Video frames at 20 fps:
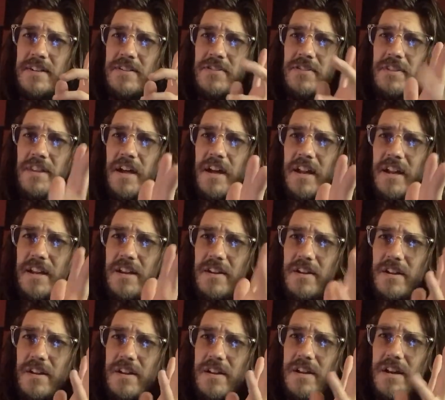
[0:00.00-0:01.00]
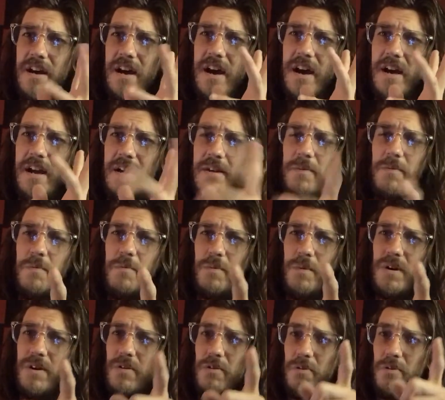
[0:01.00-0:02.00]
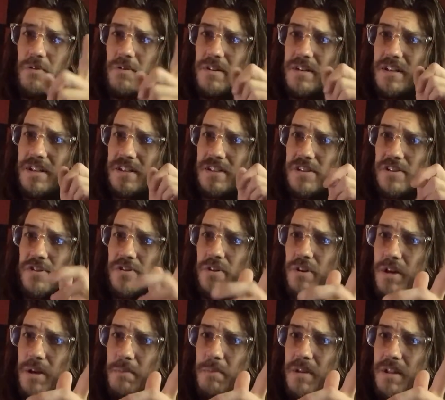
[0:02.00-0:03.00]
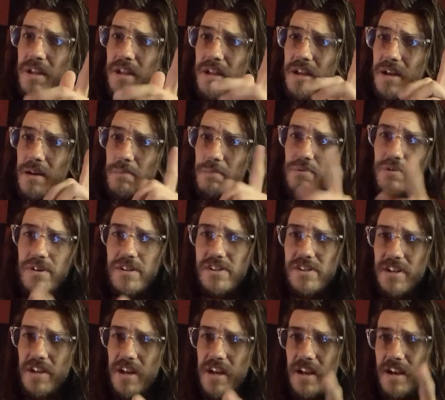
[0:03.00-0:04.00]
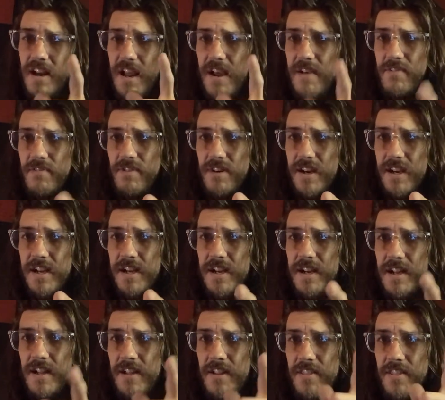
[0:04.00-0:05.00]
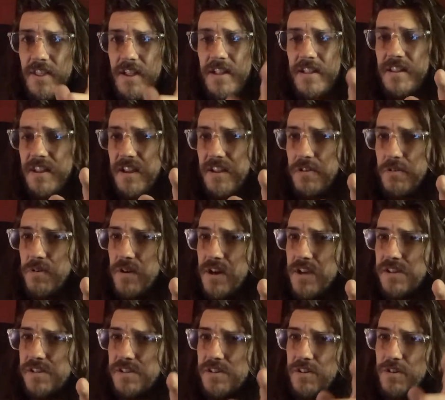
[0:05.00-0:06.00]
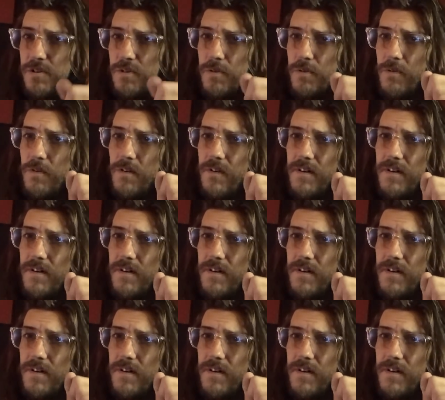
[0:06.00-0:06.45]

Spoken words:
Like, I will extremely appreciate everything that you guys do